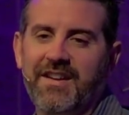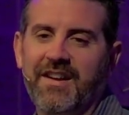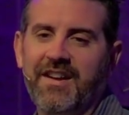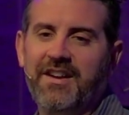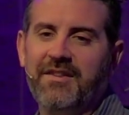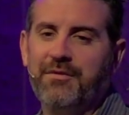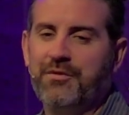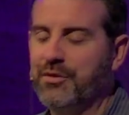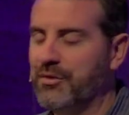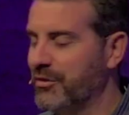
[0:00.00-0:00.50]

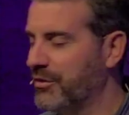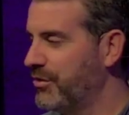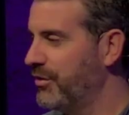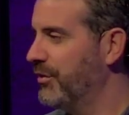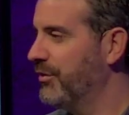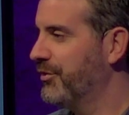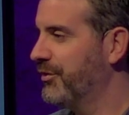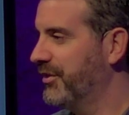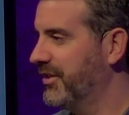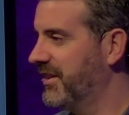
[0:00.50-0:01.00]
I have grown
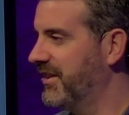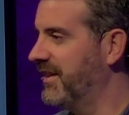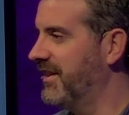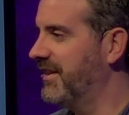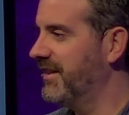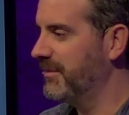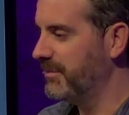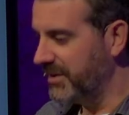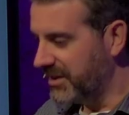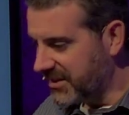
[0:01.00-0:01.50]
closer to
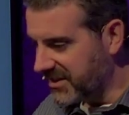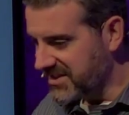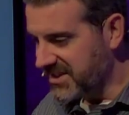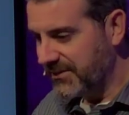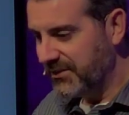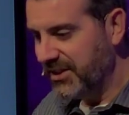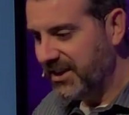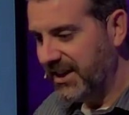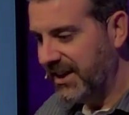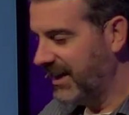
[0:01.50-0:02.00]
God because
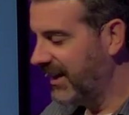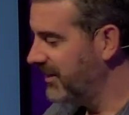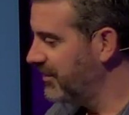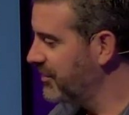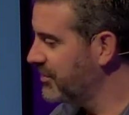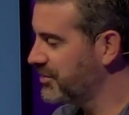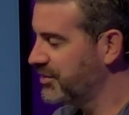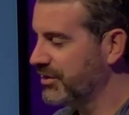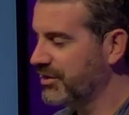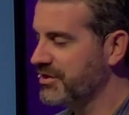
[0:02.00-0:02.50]
every day I
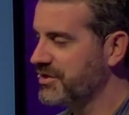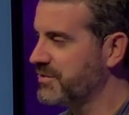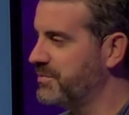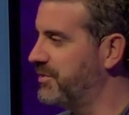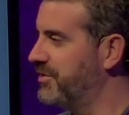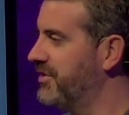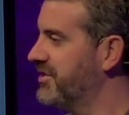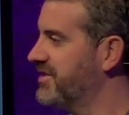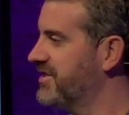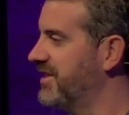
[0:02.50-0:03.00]
just took a
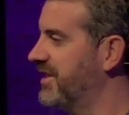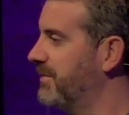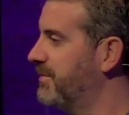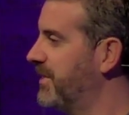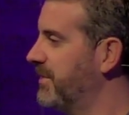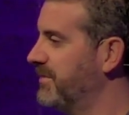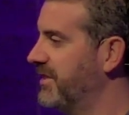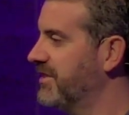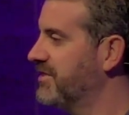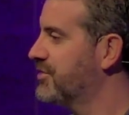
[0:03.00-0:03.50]
small
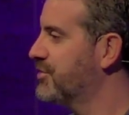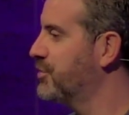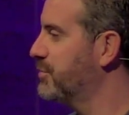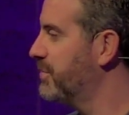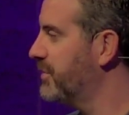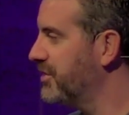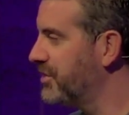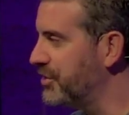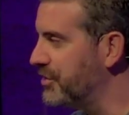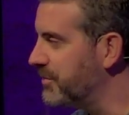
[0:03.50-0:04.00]
step. I'm not
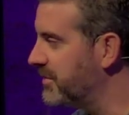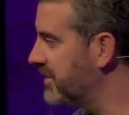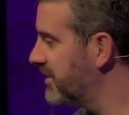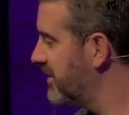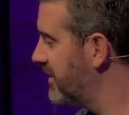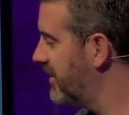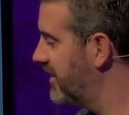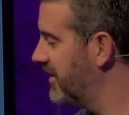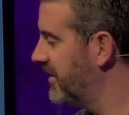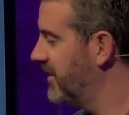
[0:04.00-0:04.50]

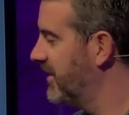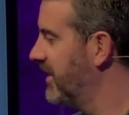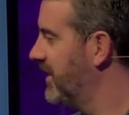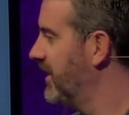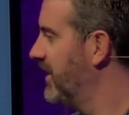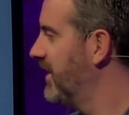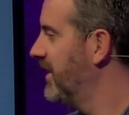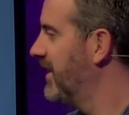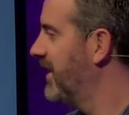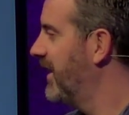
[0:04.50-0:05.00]
superhuman.
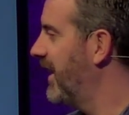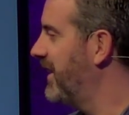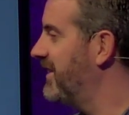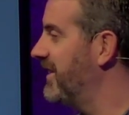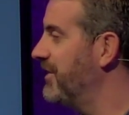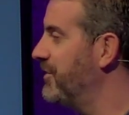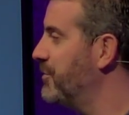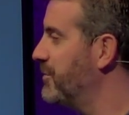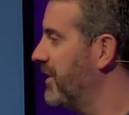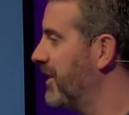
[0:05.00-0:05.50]
I
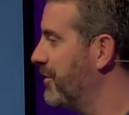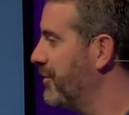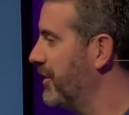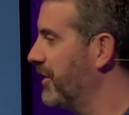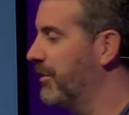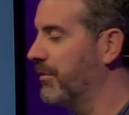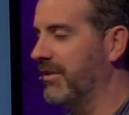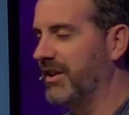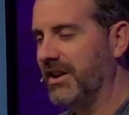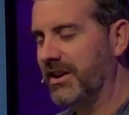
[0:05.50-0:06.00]
didn't do
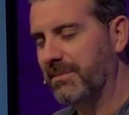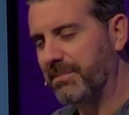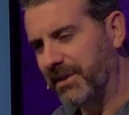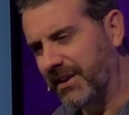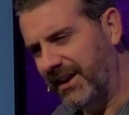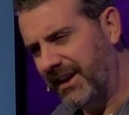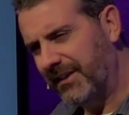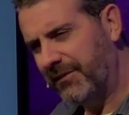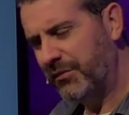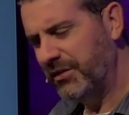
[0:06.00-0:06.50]
anything great,
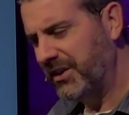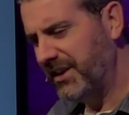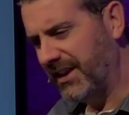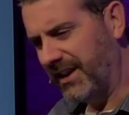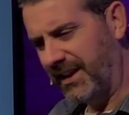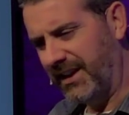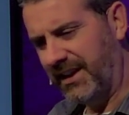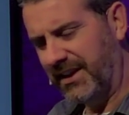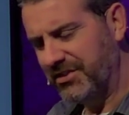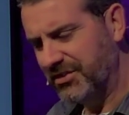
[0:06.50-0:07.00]
but every
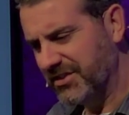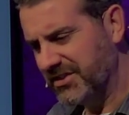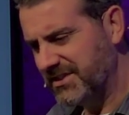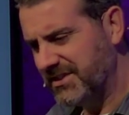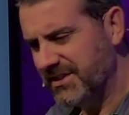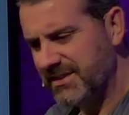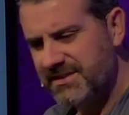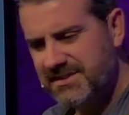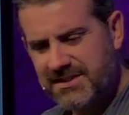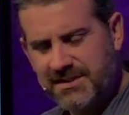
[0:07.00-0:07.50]
day I
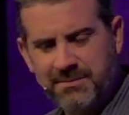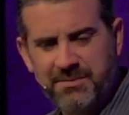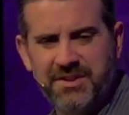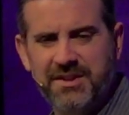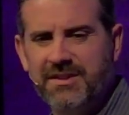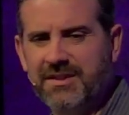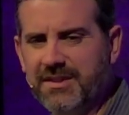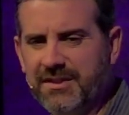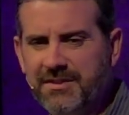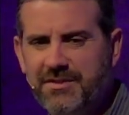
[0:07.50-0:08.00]
just did
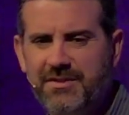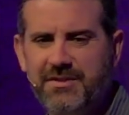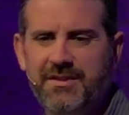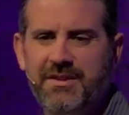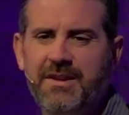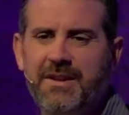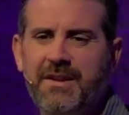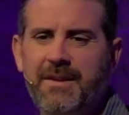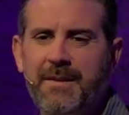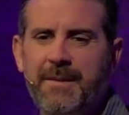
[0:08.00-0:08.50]
something little.
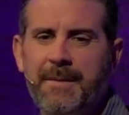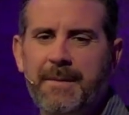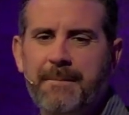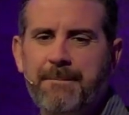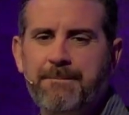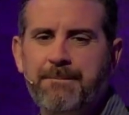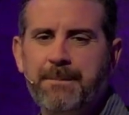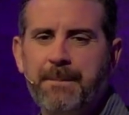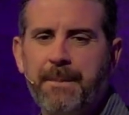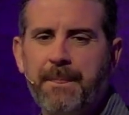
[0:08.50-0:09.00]

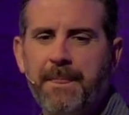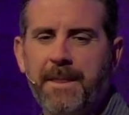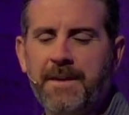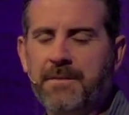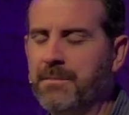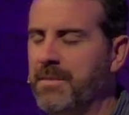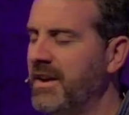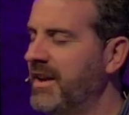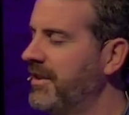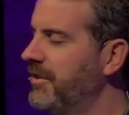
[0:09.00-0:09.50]

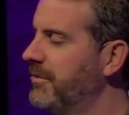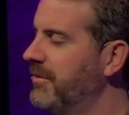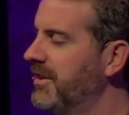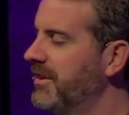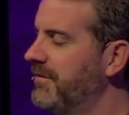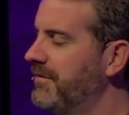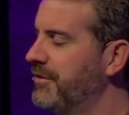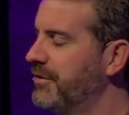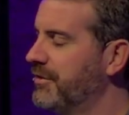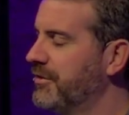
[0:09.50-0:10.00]
And man, do
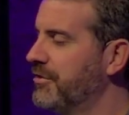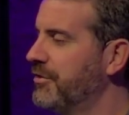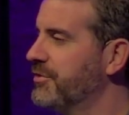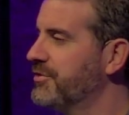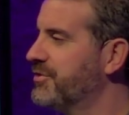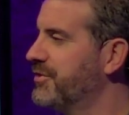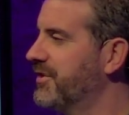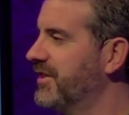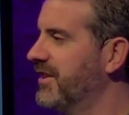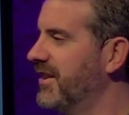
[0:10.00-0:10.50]
I feel
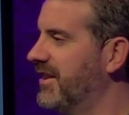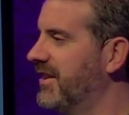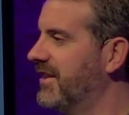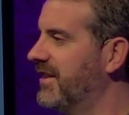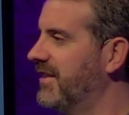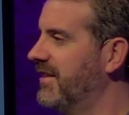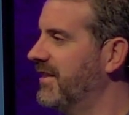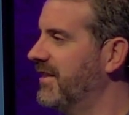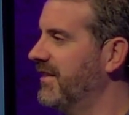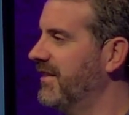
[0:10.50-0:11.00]
closer to
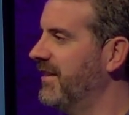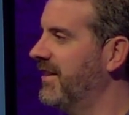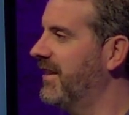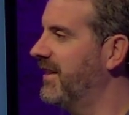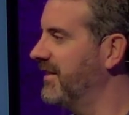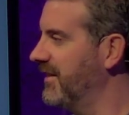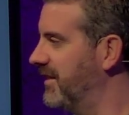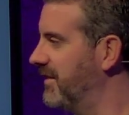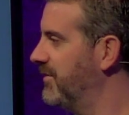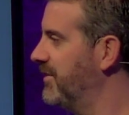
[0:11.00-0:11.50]
God, and
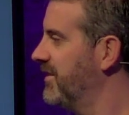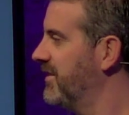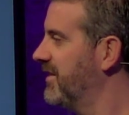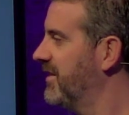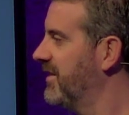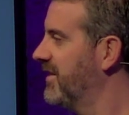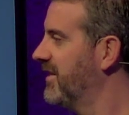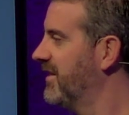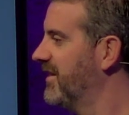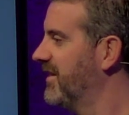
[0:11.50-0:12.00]
I love it.